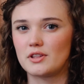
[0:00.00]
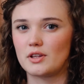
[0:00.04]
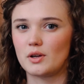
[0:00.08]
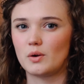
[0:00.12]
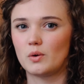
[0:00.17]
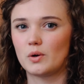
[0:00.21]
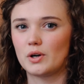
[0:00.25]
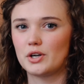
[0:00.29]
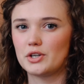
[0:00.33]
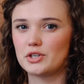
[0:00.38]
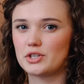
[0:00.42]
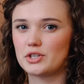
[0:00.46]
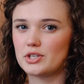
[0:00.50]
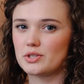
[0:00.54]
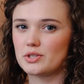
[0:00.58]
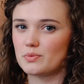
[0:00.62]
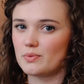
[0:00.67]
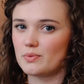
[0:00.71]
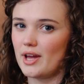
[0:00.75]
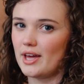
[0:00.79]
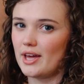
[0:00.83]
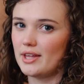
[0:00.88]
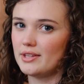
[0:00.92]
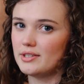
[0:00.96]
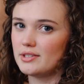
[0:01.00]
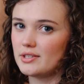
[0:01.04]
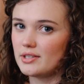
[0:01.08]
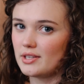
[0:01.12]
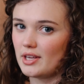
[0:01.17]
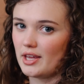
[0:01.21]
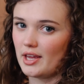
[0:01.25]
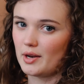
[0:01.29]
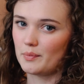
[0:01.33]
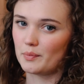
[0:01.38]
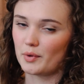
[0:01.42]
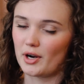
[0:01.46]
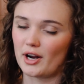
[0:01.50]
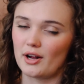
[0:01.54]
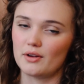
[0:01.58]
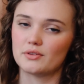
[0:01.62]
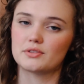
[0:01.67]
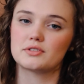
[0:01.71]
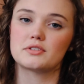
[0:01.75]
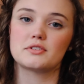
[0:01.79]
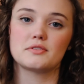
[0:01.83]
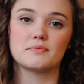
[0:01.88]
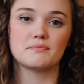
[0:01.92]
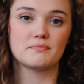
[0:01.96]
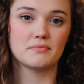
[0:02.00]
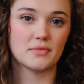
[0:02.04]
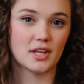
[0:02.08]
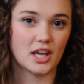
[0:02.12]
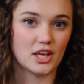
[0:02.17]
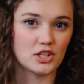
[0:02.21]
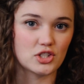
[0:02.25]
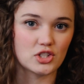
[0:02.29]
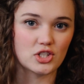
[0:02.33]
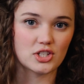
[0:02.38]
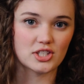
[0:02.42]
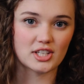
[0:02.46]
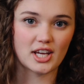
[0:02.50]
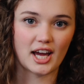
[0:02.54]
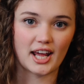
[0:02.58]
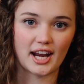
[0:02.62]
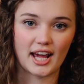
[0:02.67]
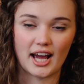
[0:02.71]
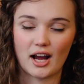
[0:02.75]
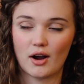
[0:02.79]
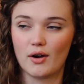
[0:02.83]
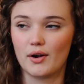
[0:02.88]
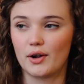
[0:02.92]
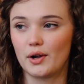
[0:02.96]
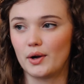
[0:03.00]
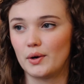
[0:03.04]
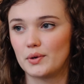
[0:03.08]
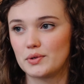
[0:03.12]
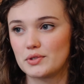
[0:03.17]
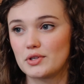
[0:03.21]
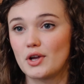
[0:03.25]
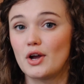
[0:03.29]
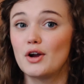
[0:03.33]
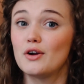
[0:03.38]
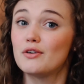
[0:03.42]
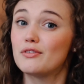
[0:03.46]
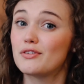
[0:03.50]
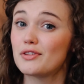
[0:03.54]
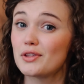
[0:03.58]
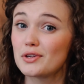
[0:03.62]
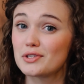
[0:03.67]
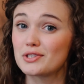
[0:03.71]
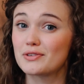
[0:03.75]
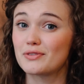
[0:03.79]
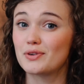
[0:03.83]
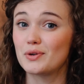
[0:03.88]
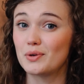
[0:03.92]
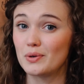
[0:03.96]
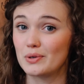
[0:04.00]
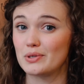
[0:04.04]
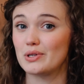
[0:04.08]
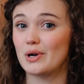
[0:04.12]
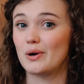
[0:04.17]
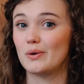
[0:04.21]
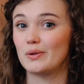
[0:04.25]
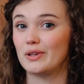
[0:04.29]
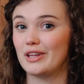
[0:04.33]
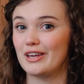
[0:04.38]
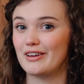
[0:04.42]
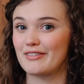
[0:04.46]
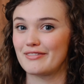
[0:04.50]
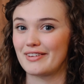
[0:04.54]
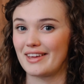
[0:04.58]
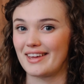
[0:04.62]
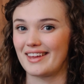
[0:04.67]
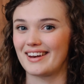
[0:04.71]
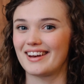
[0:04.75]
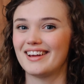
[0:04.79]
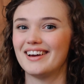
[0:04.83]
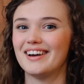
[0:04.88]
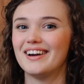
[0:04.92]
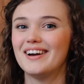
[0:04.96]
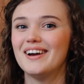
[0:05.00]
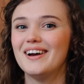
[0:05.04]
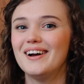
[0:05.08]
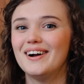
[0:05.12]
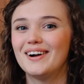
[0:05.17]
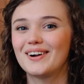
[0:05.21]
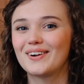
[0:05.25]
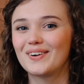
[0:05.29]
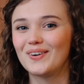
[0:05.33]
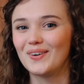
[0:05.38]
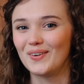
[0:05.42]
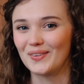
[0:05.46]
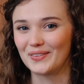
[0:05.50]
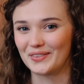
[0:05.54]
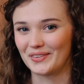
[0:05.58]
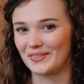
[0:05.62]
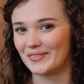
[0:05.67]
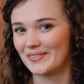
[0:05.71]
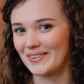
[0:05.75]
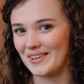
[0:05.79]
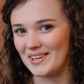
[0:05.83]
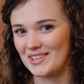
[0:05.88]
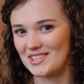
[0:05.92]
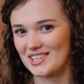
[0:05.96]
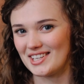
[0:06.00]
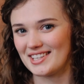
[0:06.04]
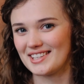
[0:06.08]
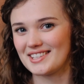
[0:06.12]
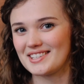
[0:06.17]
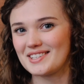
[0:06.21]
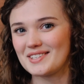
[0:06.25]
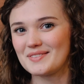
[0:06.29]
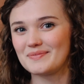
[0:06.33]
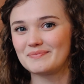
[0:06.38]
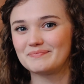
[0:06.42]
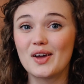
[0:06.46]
and the oranges, reds, and browns. It's just kind of how it goes for those of you who don't live in colder regions.